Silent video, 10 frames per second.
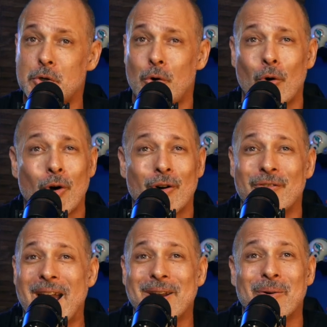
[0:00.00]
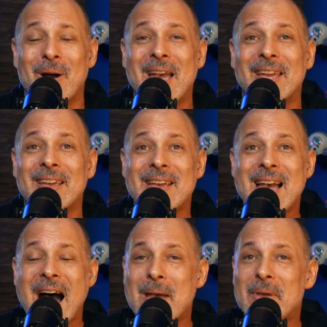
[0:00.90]
score right away.
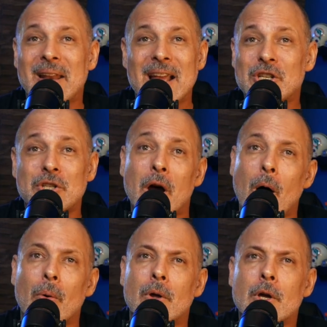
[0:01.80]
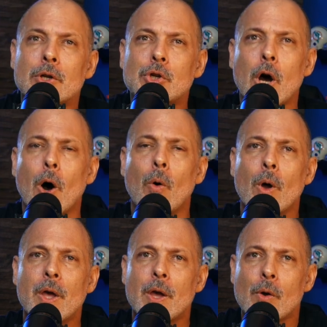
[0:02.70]
I mean, I just don't. So
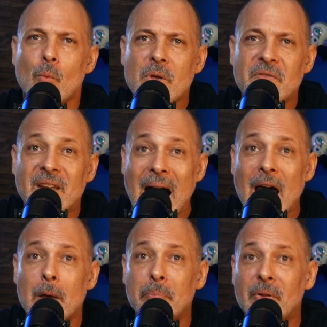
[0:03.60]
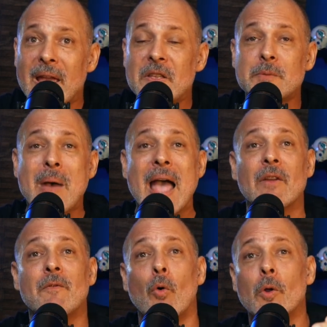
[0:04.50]
we've got to play this back
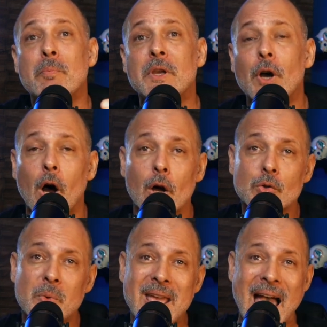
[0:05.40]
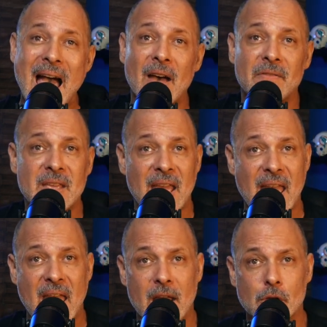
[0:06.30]
and forth because we have the
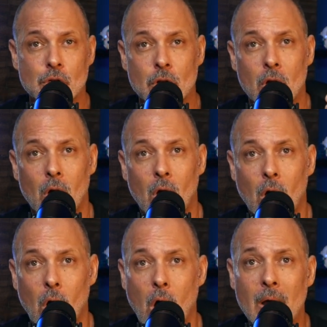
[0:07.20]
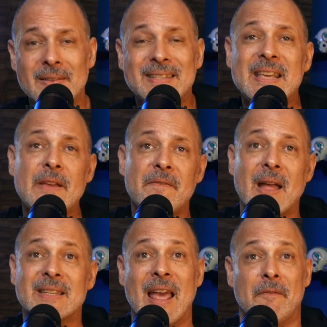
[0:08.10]
edge on
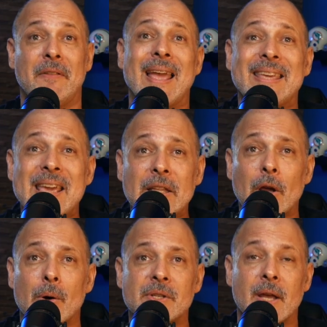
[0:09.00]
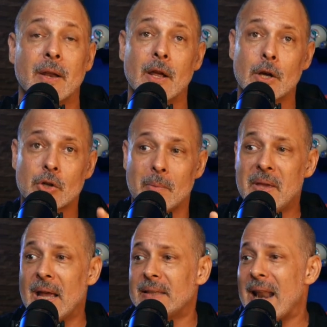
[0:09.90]
defense. And Flaquito's in. So let
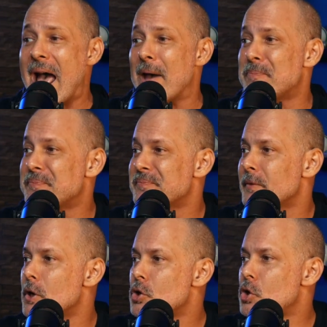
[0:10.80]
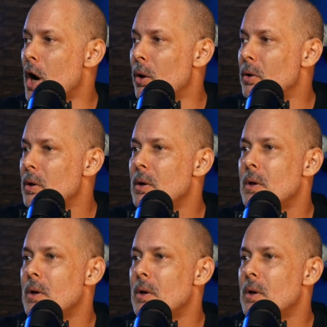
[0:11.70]
me get to that. So